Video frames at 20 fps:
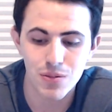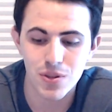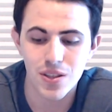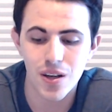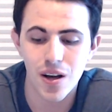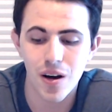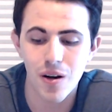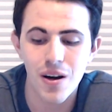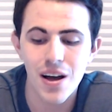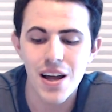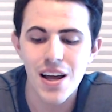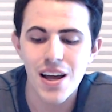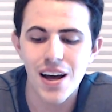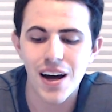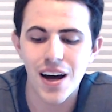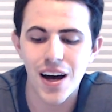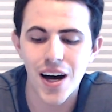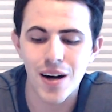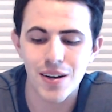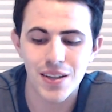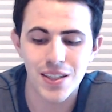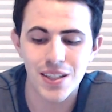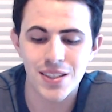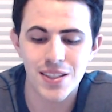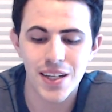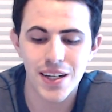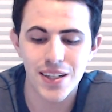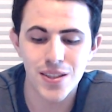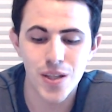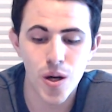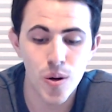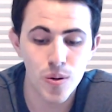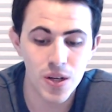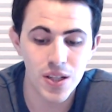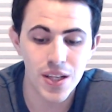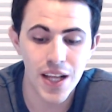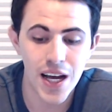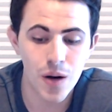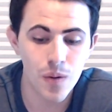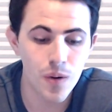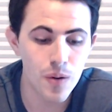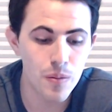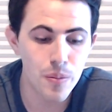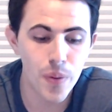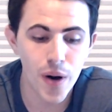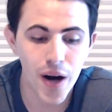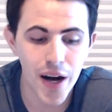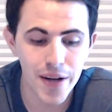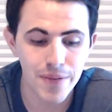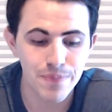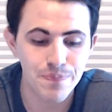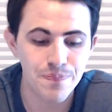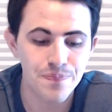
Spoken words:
So I'm going to say no to that one. But